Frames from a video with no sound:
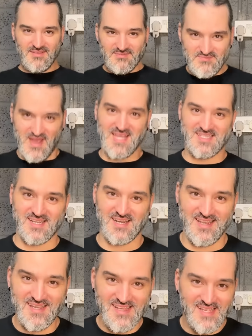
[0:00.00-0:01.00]

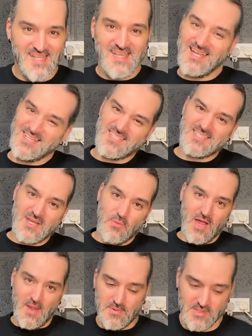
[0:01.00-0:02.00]
Basically, and just see
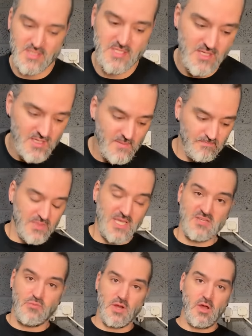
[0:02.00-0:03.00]
what happens. That's
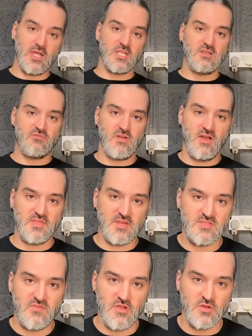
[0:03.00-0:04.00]
if we like each other after
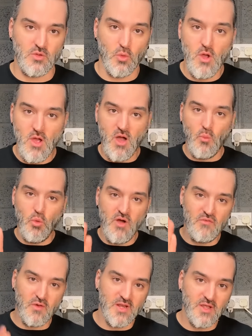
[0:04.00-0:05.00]
this phone call. I'm
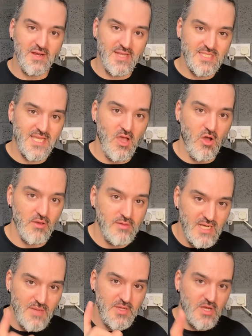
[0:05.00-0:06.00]
waffling. I need to get
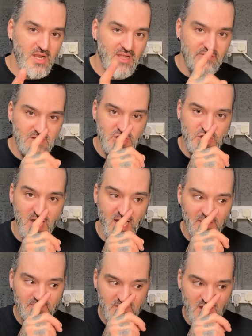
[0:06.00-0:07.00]
on. Let me go and have this
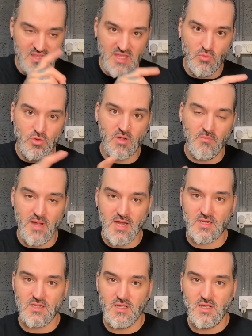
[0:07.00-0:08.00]
chat, and then we'll come
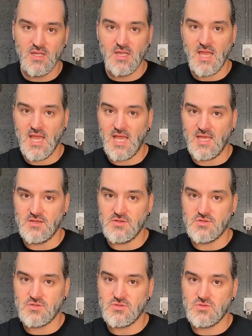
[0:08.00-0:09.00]
back and